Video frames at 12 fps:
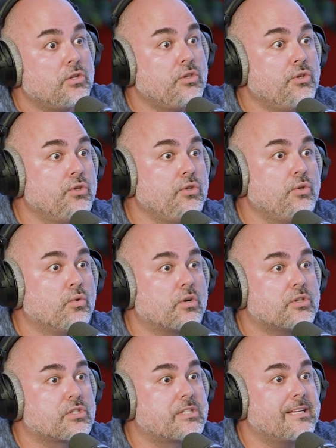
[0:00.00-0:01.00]

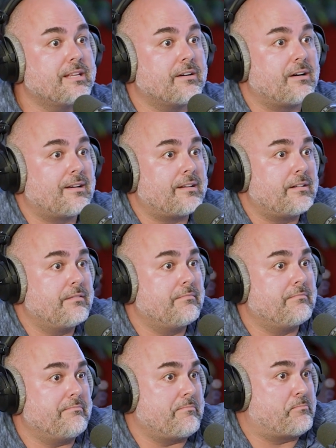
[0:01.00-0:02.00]
you're sitting on
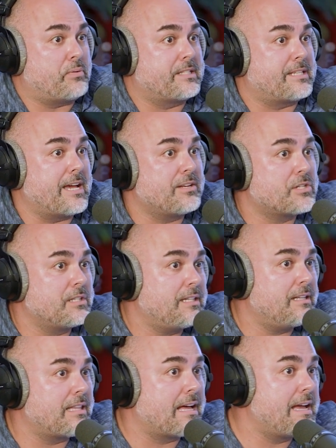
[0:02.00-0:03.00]

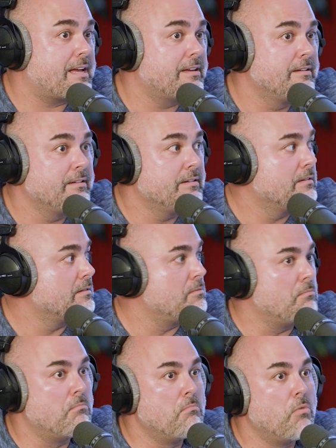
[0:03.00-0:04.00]
potentially like
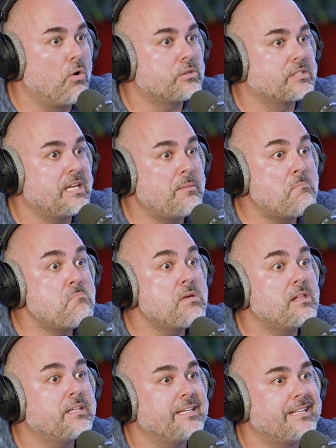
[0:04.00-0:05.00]
multi
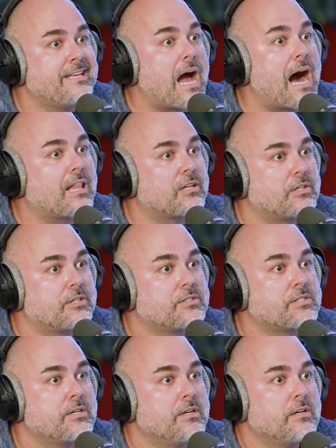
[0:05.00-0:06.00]
million
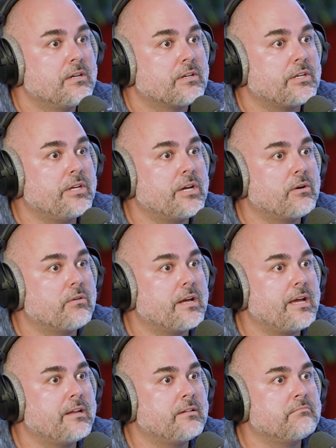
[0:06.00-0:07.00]
dollars, you know,
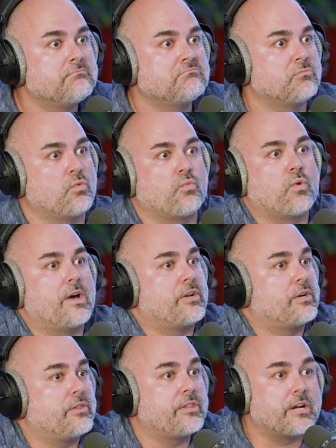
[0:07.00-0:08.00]
in
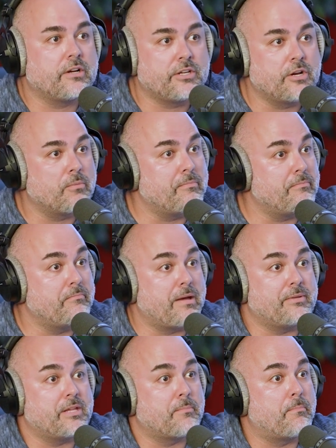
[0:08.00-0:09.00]
whether they're, you know,
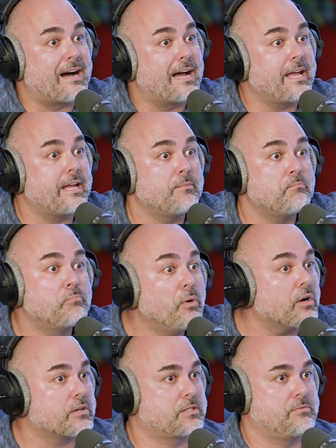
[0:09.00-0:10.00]
maybe they're buying
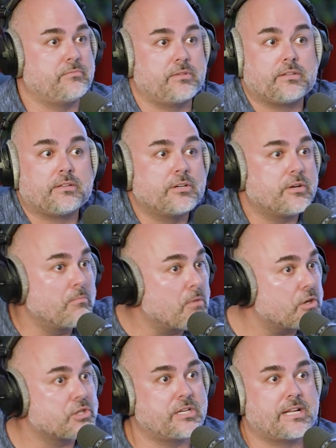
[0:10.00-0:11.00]
books, you yeah. know,
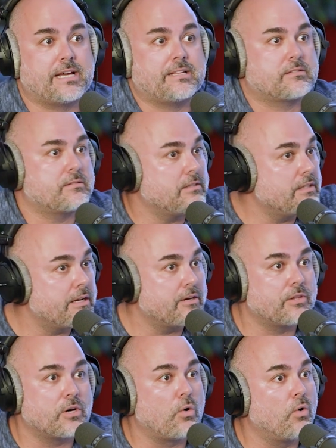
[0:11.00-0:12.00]
merchandise, you
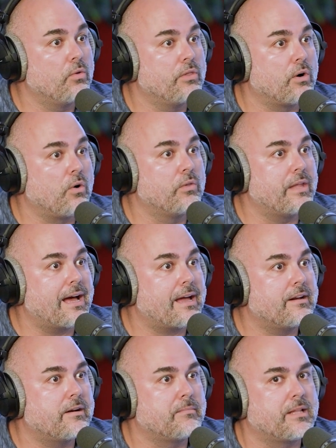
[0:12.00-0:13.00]
know, the whole the whole
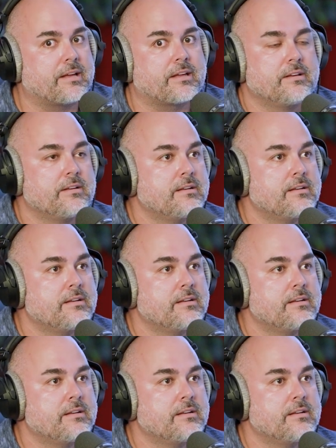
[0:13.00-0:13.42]
nine. And I'm like,